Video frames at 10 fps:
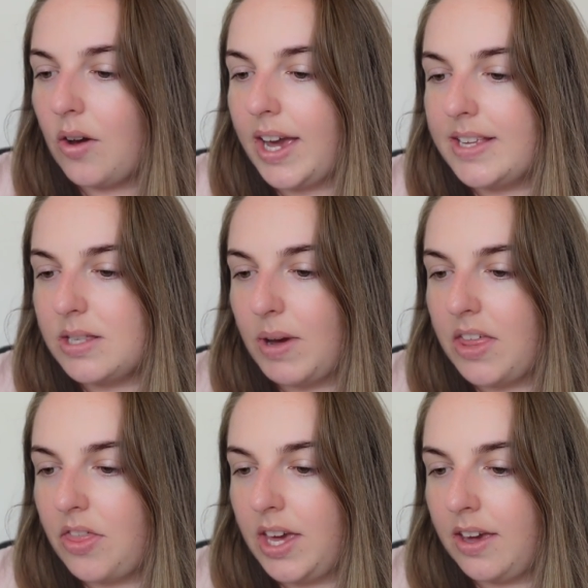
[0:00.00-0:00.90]
Okay, so
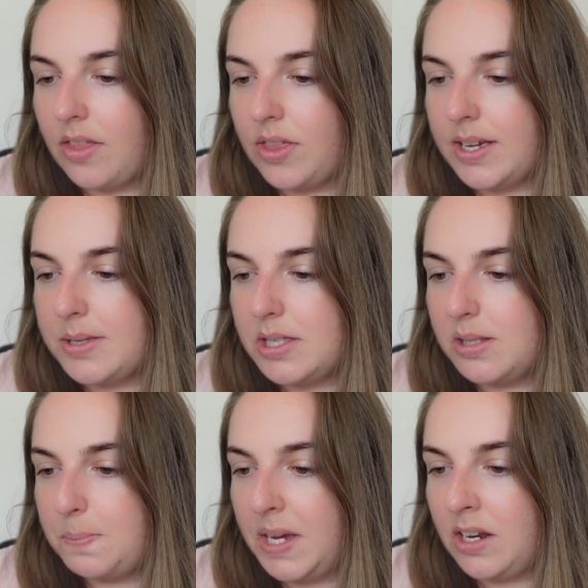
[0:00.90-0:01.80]
I think the
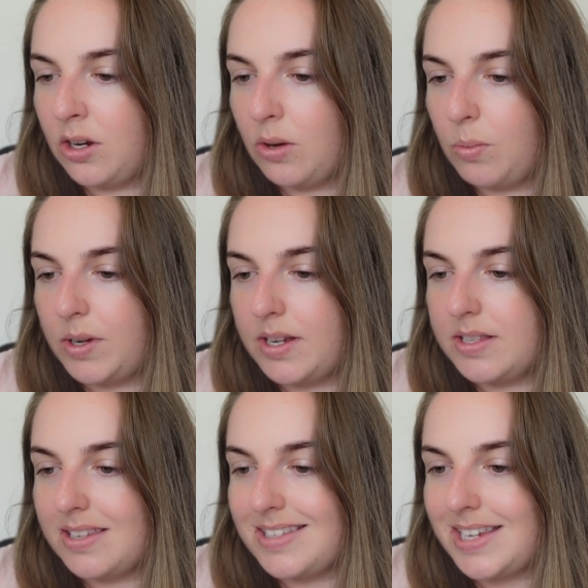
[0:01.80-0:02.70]
spinner
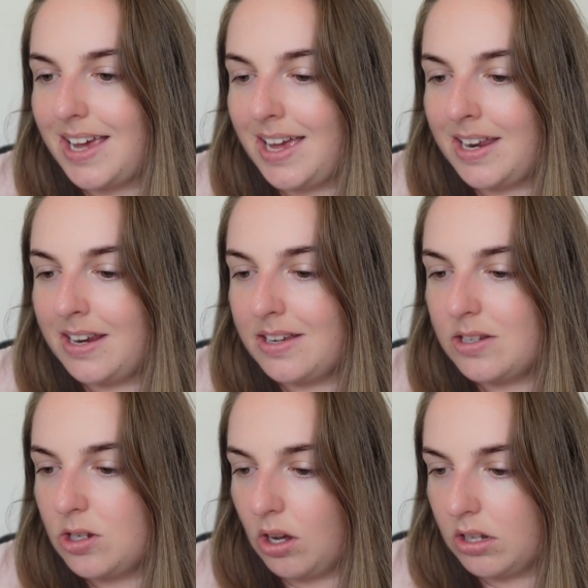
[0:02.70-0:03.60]
was
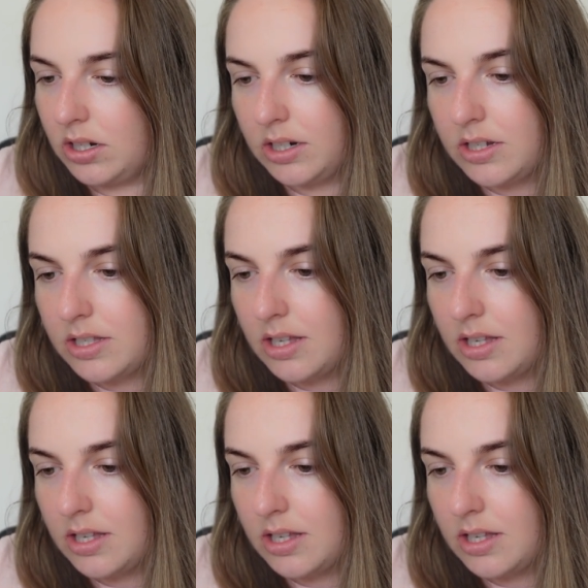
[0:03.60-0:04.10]
ten dollars.